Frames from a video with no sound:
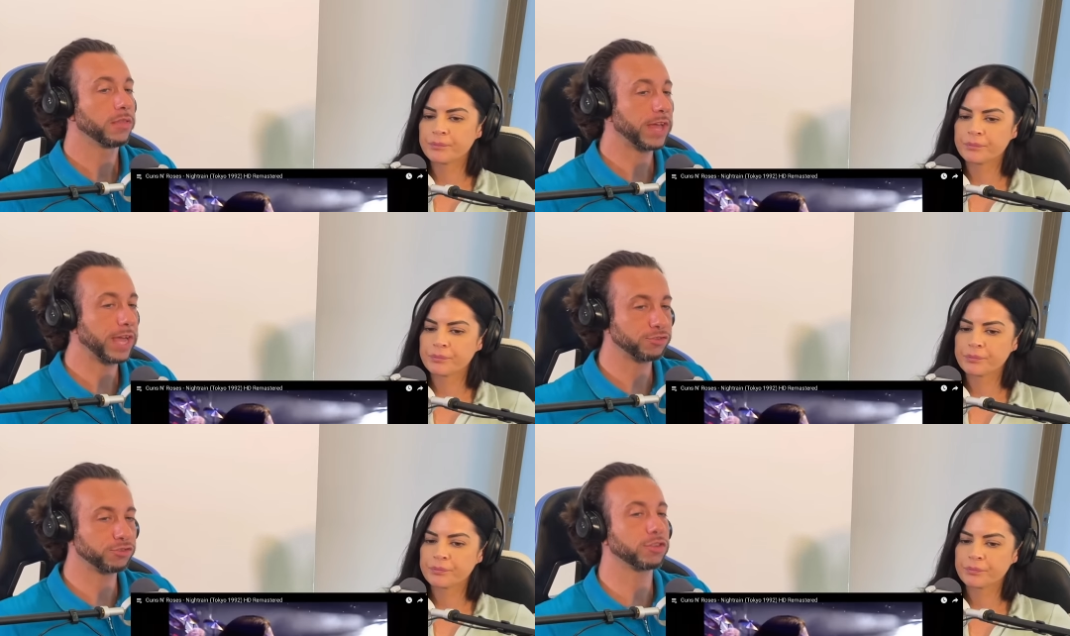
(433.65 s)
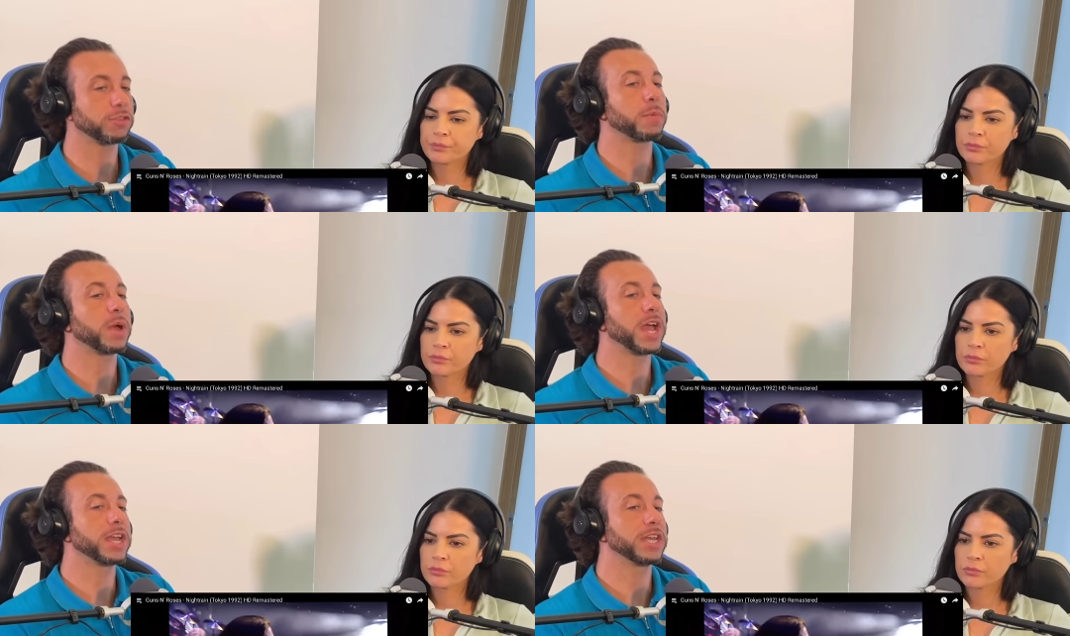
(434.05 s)
Speaker 1: that's
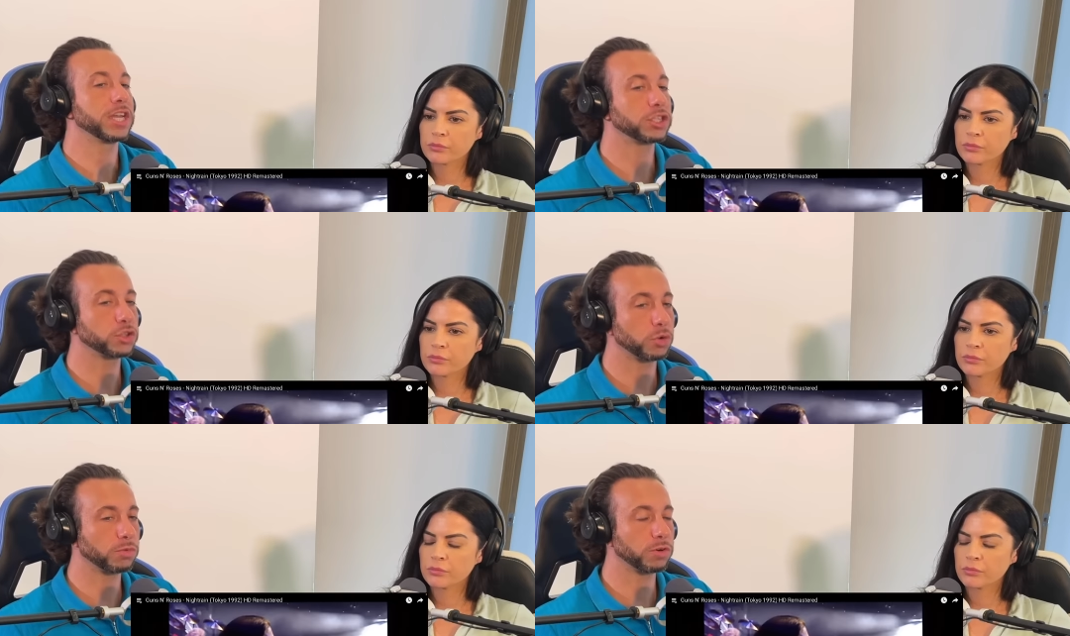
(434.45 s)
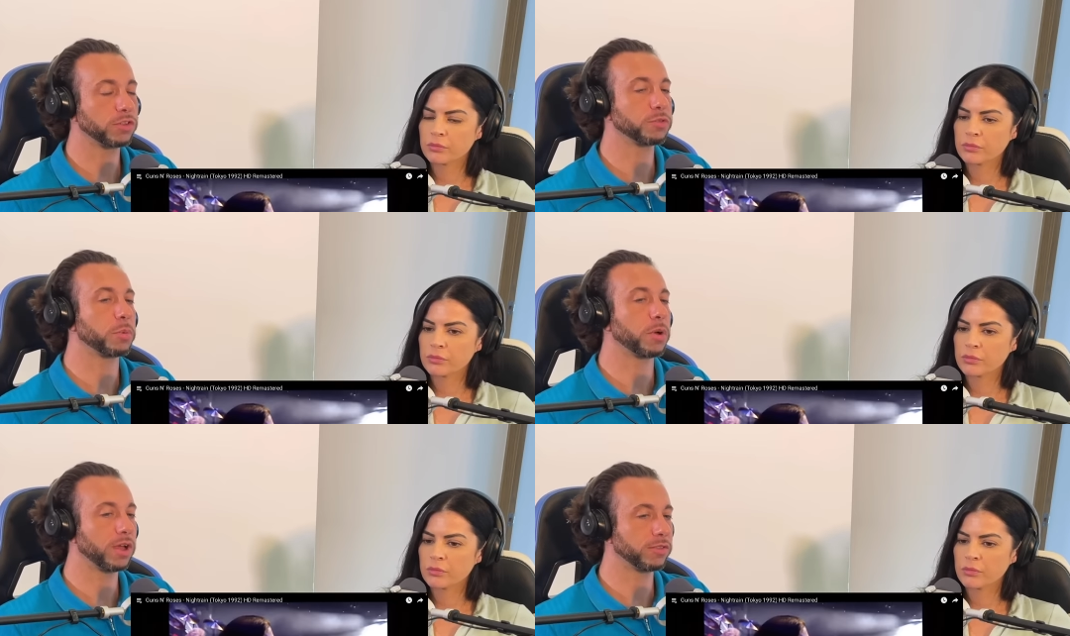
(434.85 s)
just my initial
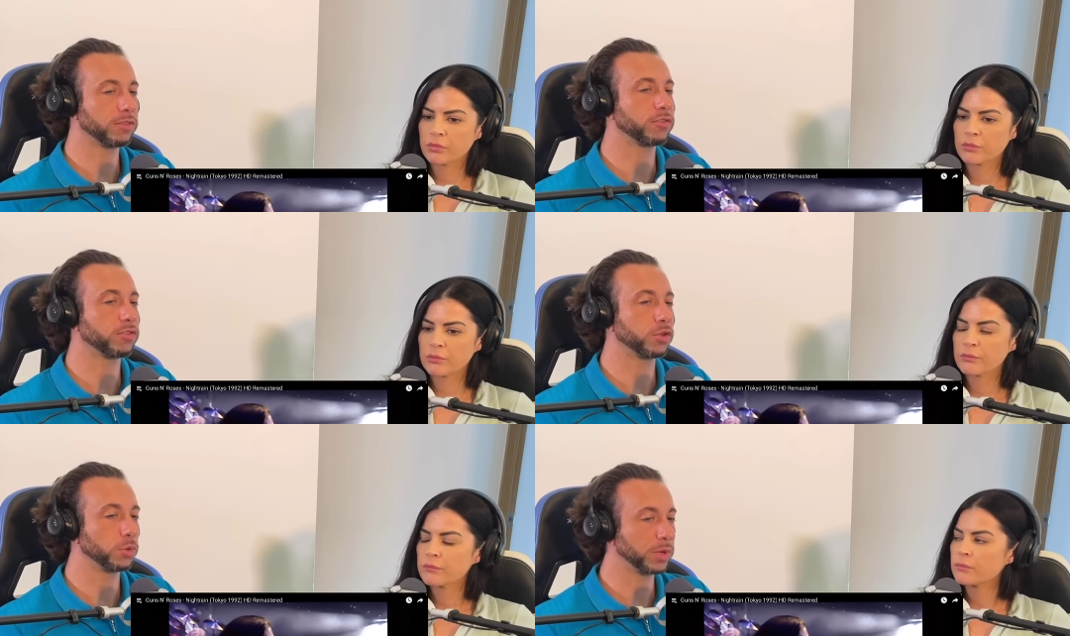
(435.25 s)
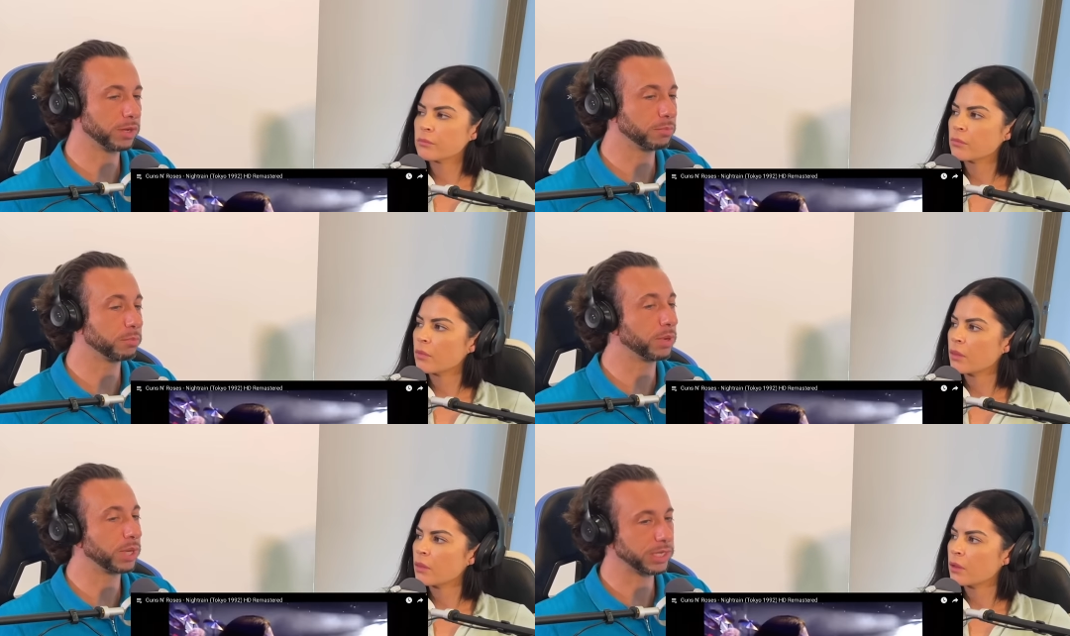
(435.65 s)
response to
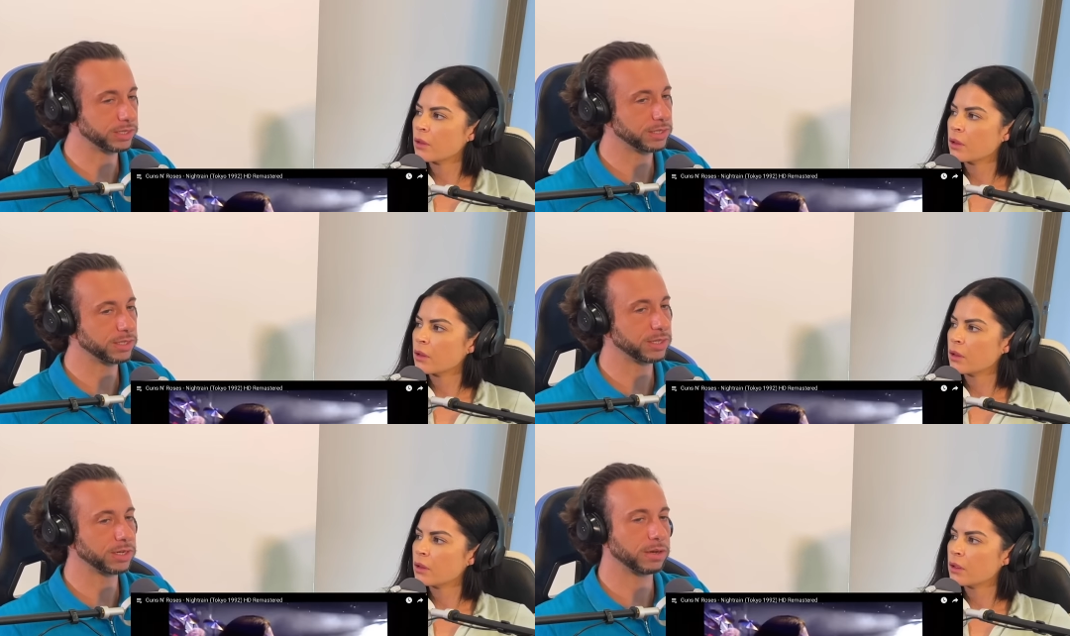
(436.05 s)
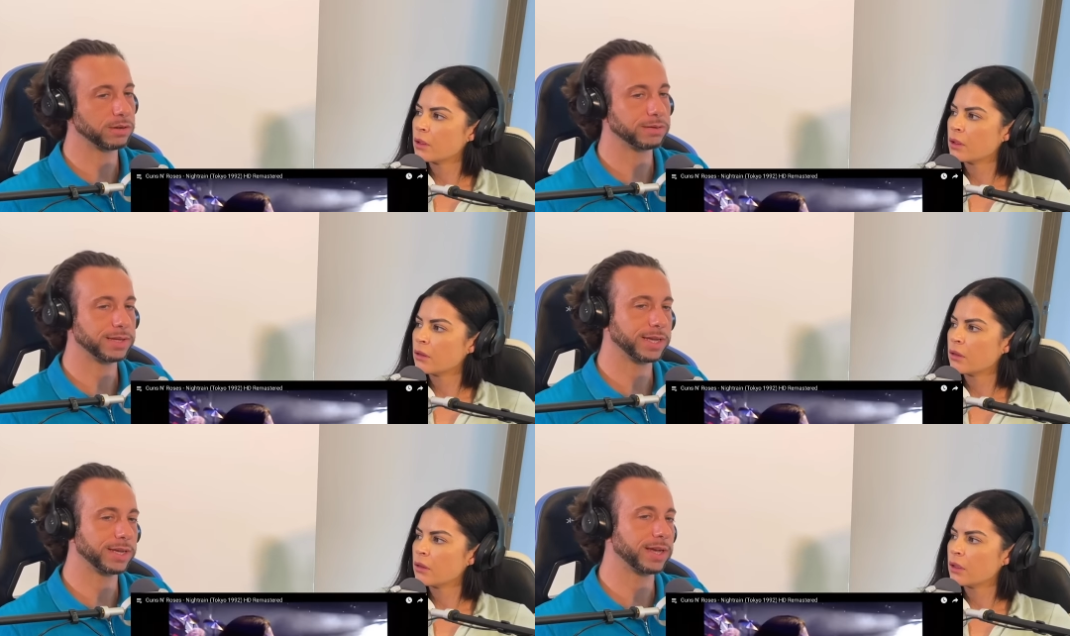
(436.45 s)
it. But you
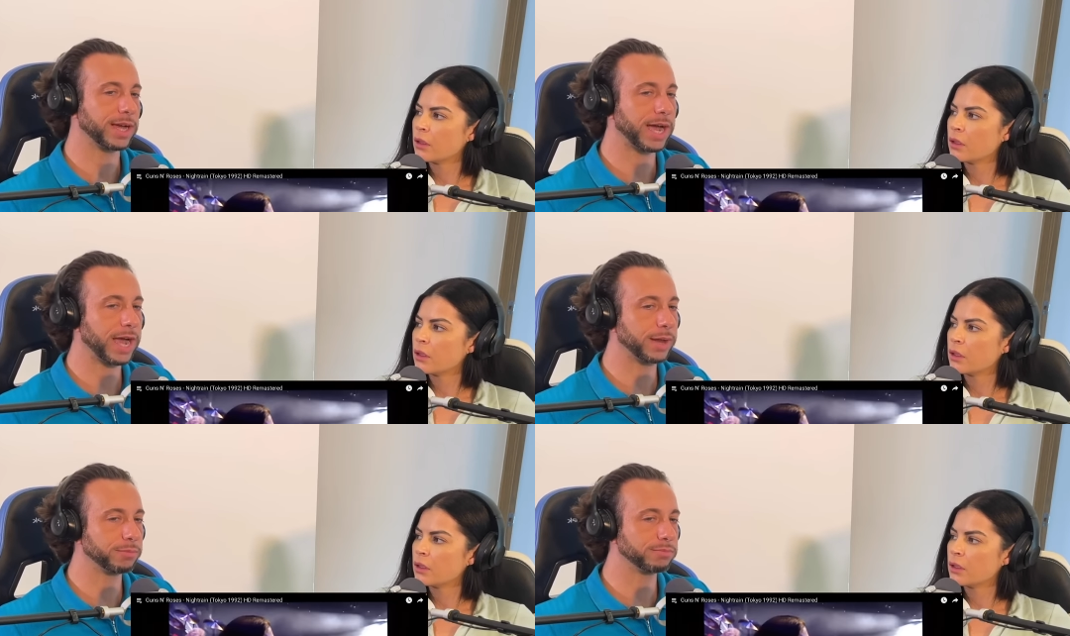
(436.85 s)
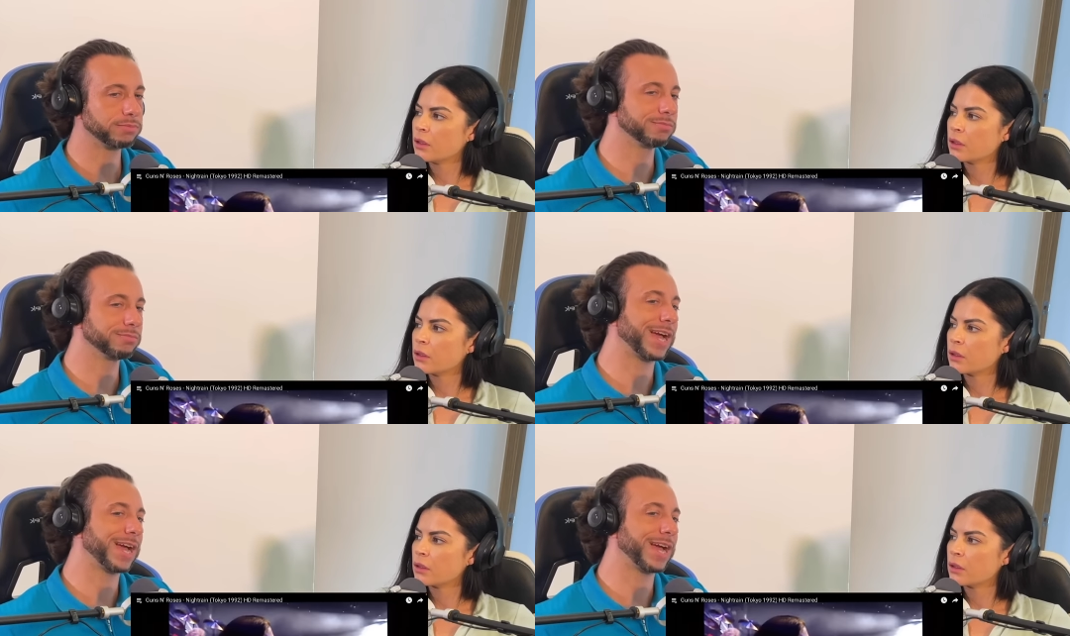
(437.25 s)
know, uh, I